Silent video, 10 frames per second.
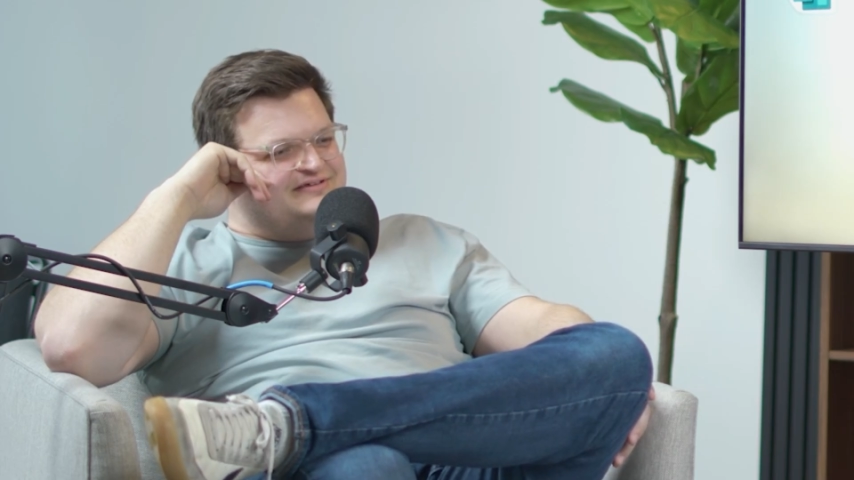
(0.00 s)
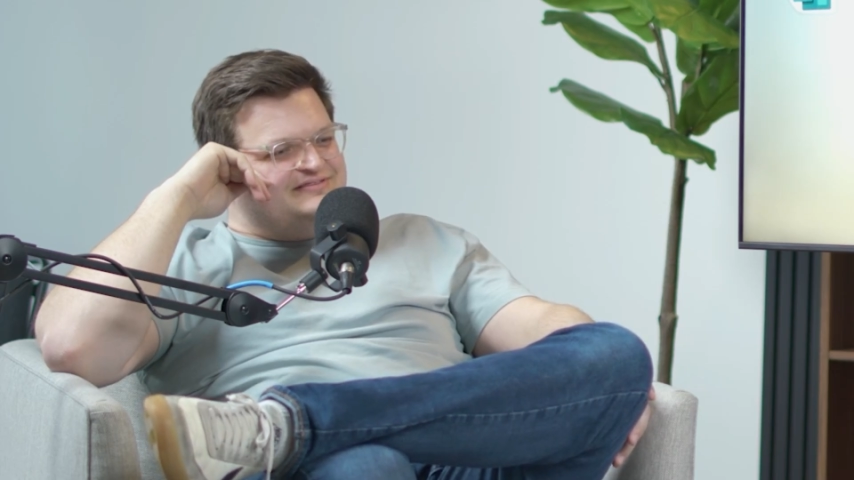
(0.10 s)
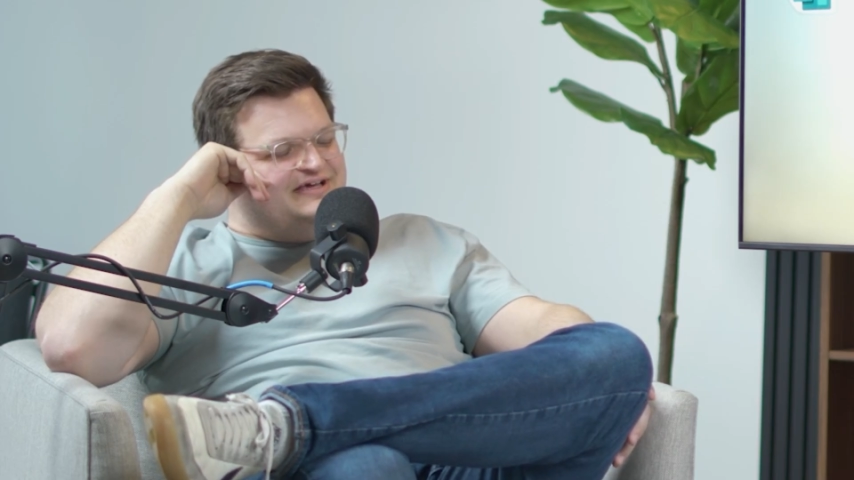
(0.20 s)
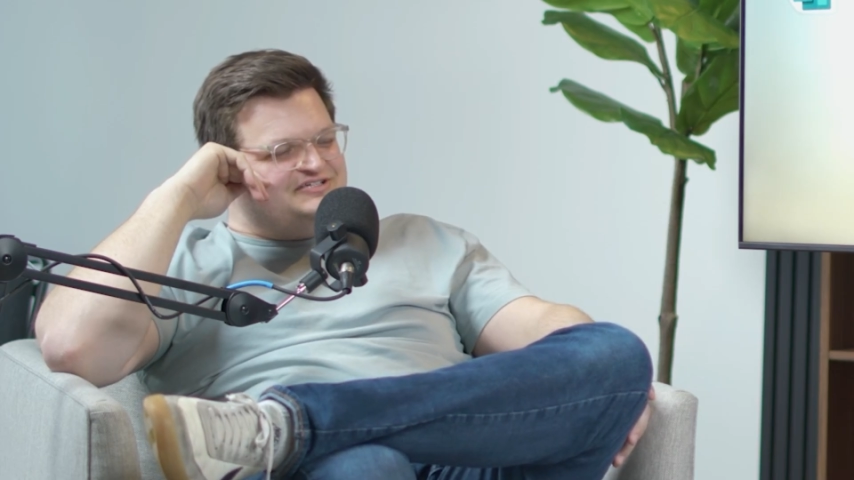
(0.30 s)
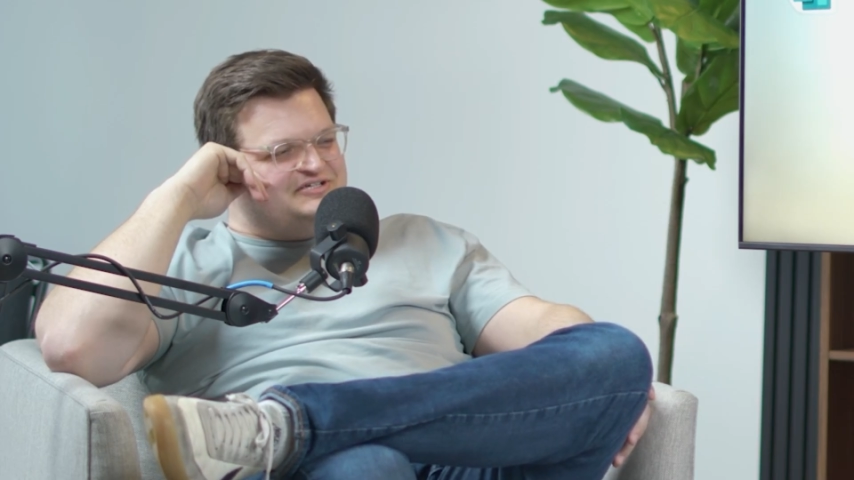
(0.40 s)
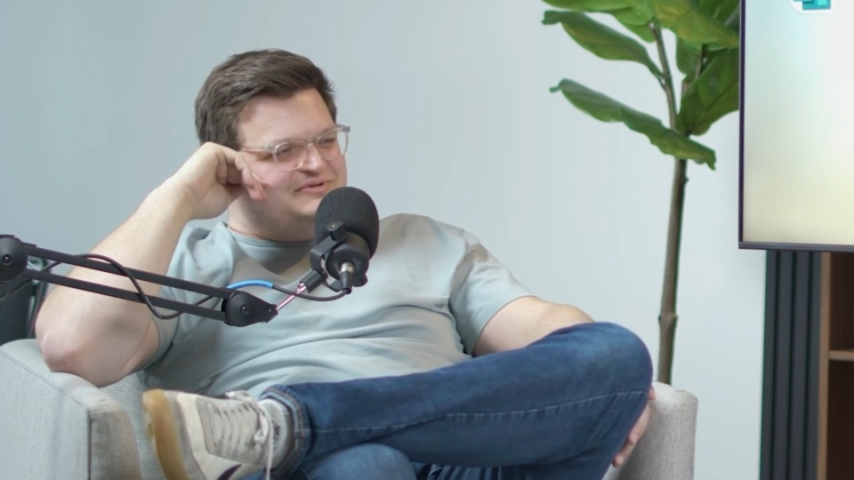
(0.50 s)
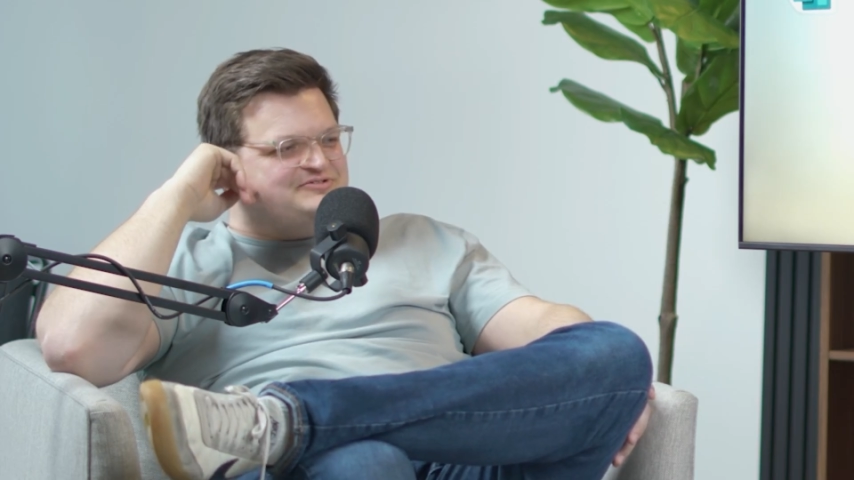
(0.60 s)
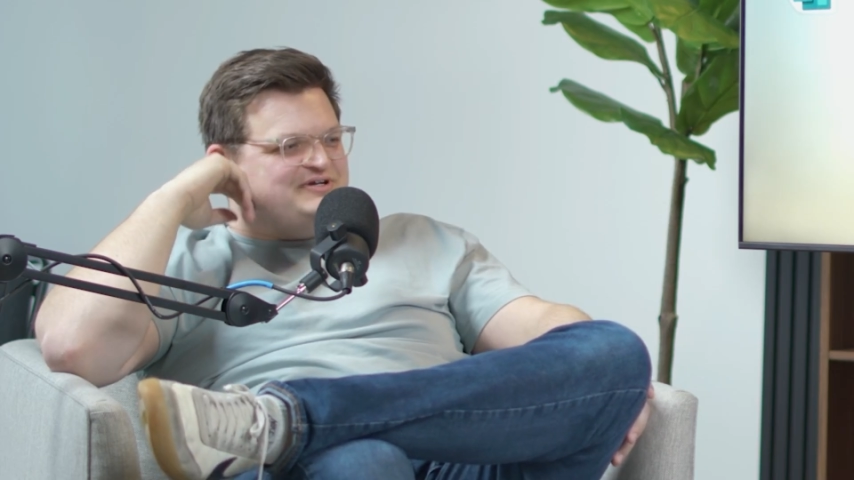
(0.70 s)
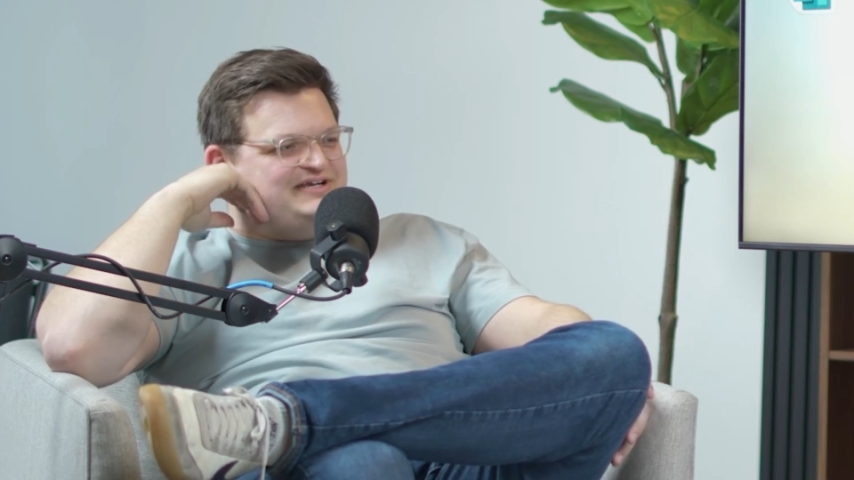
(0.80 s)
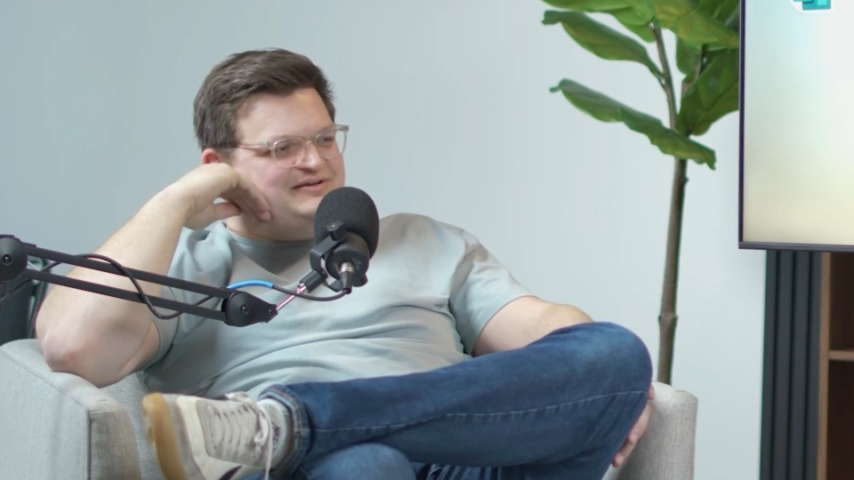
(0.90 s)
that should be
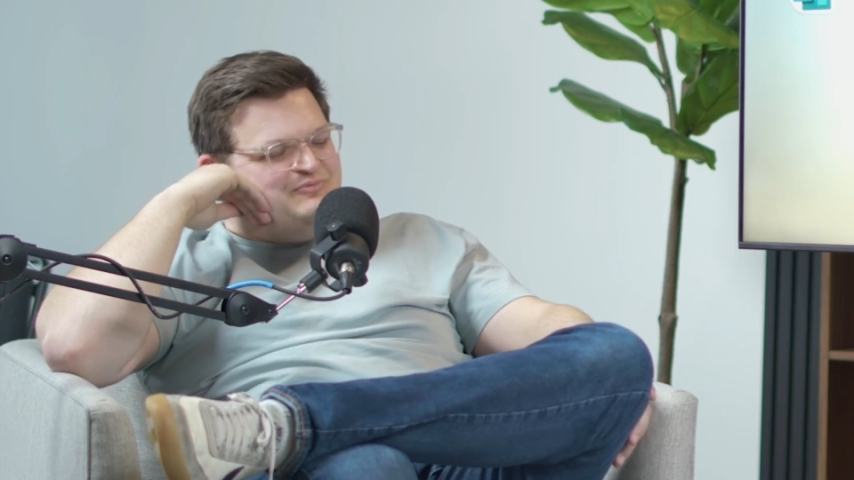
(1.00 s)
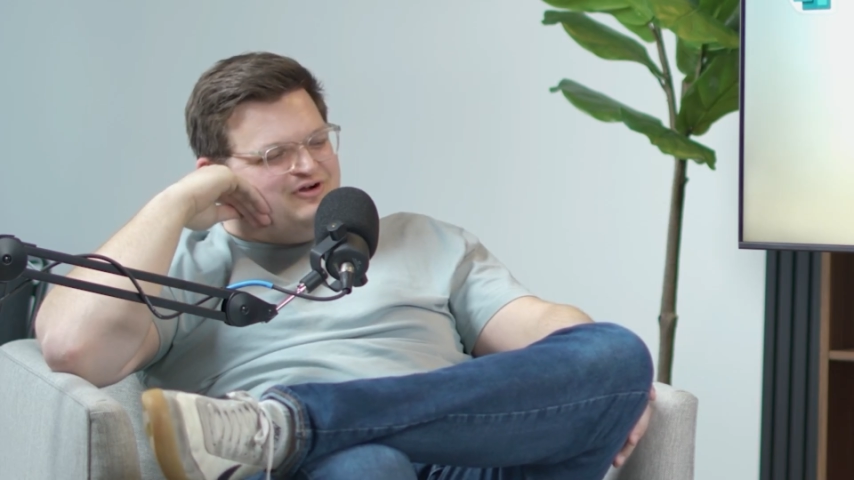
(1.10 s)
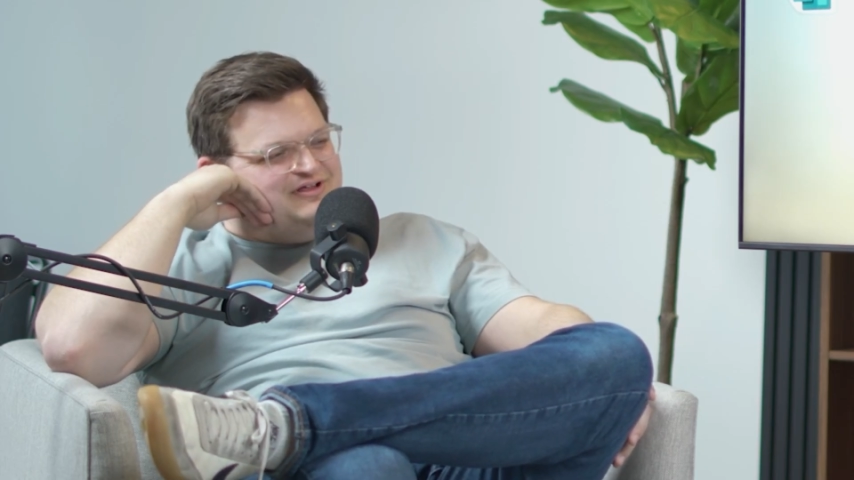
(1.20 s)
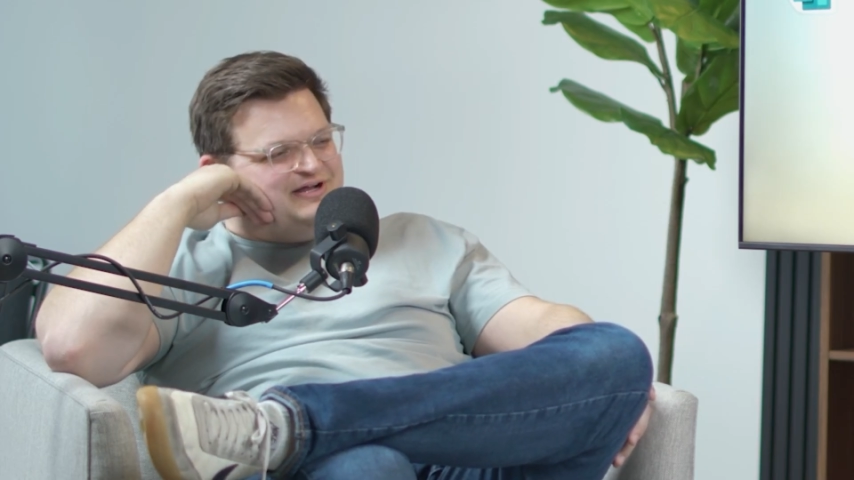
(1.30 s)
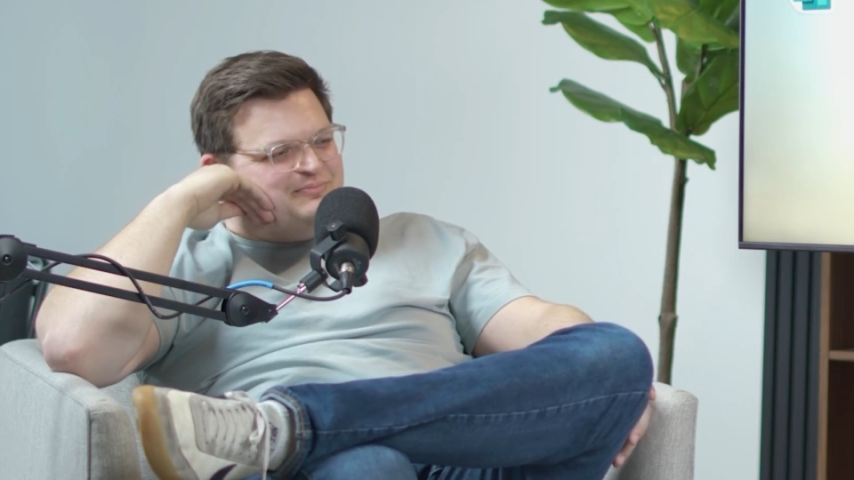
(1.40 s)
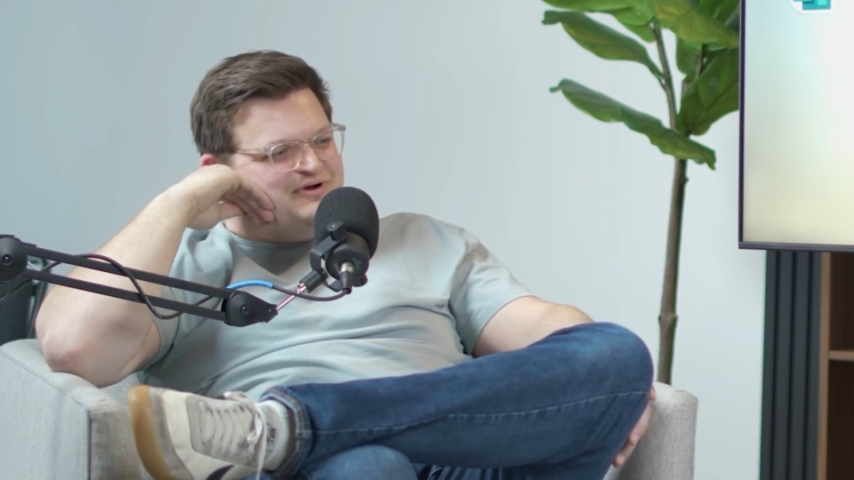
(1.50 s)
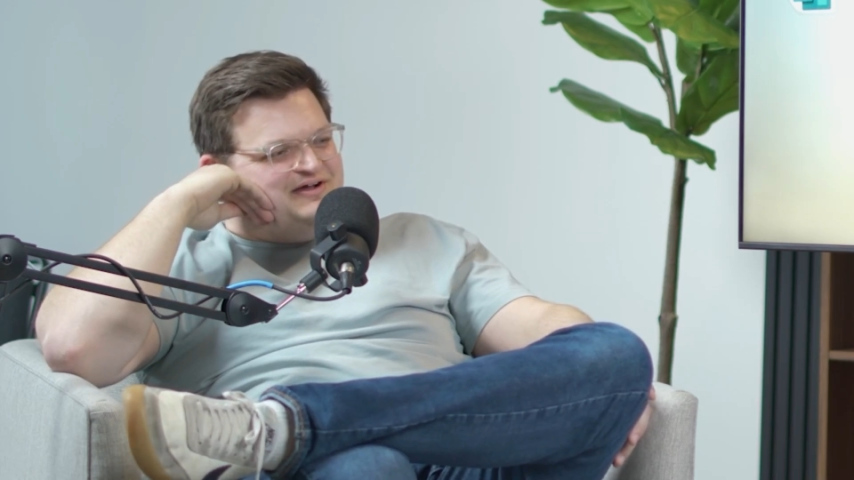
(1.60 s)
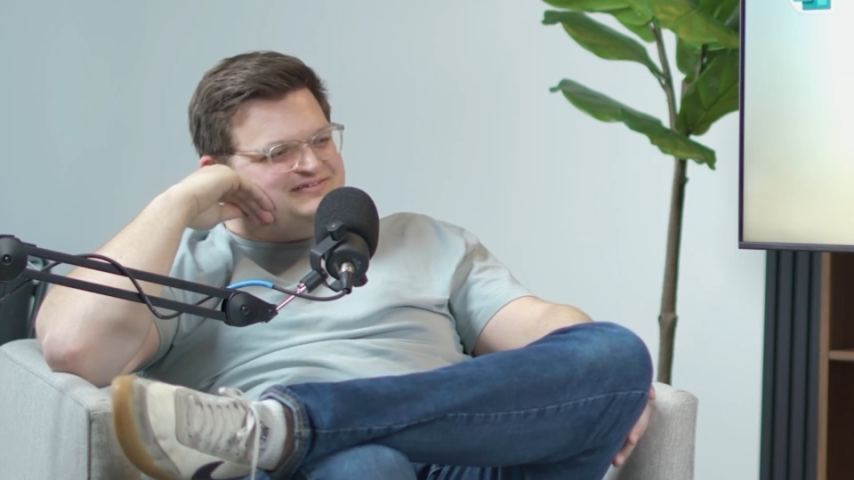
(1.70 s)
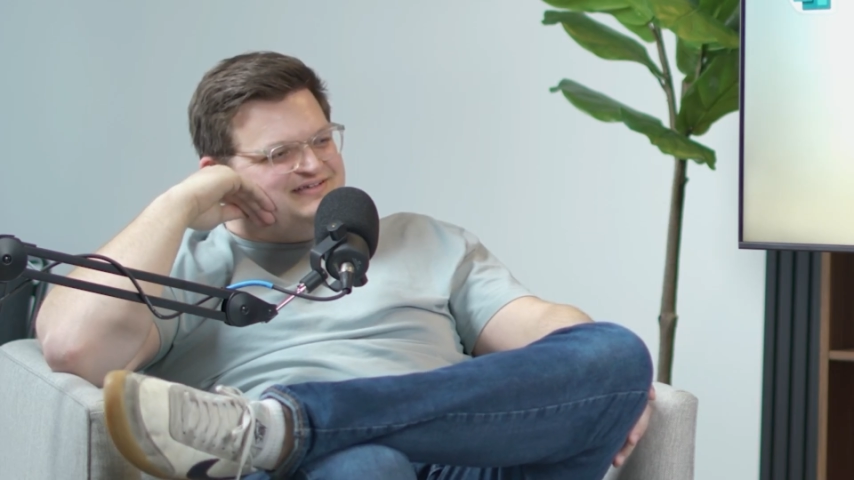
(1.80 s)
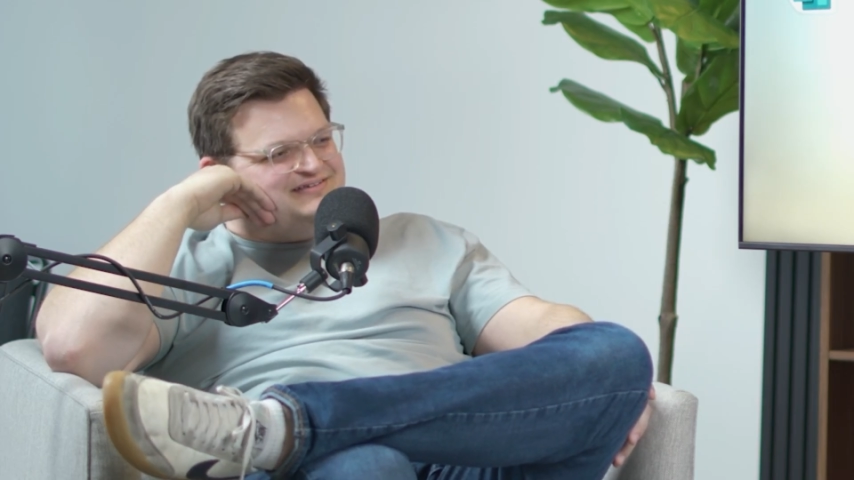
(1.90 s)
treated more like a
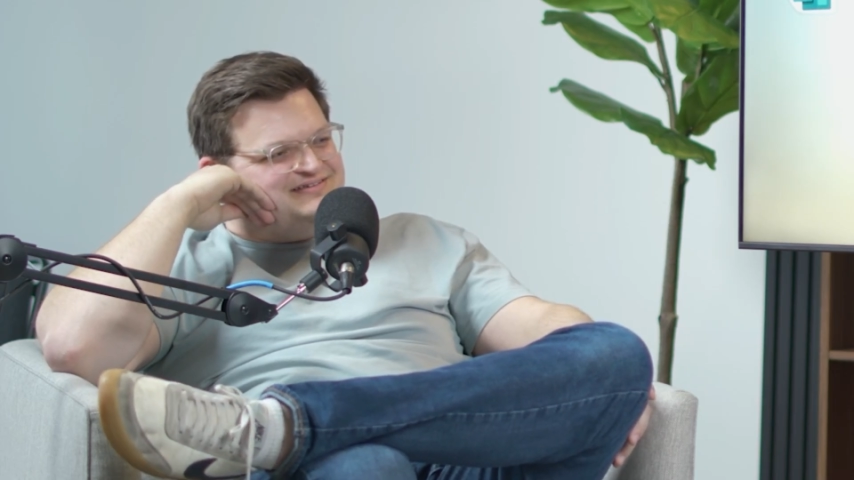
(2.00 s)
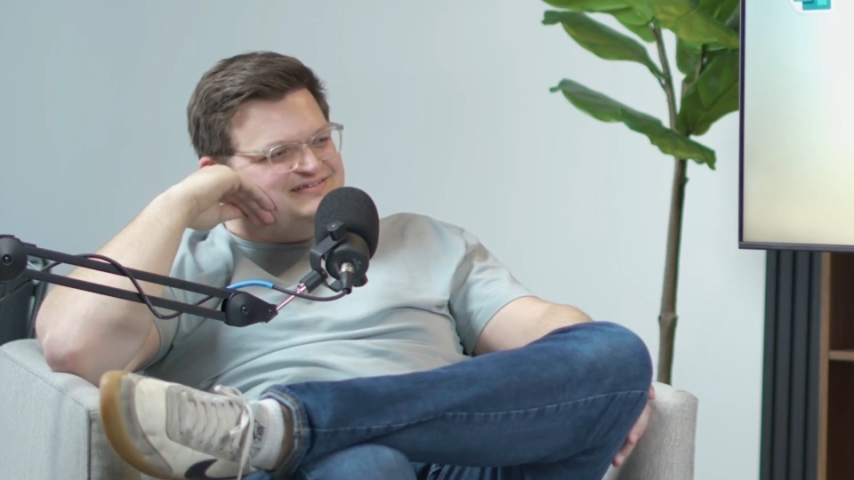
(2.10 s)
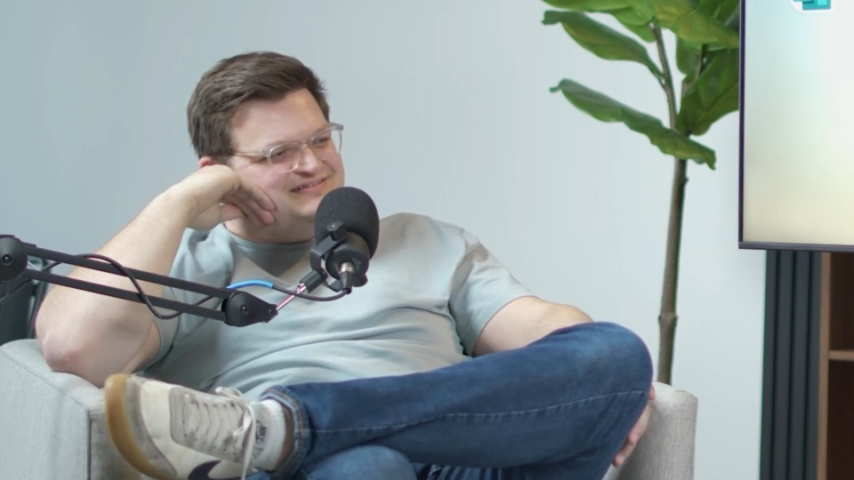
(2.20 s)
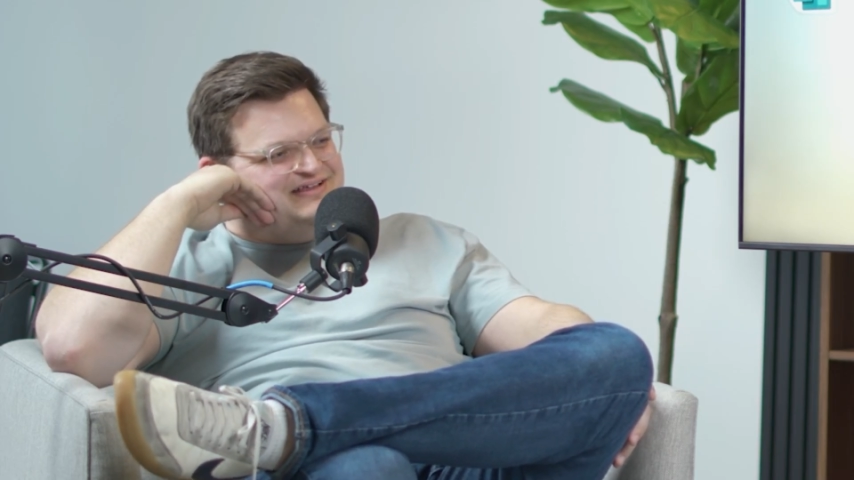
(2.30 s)
process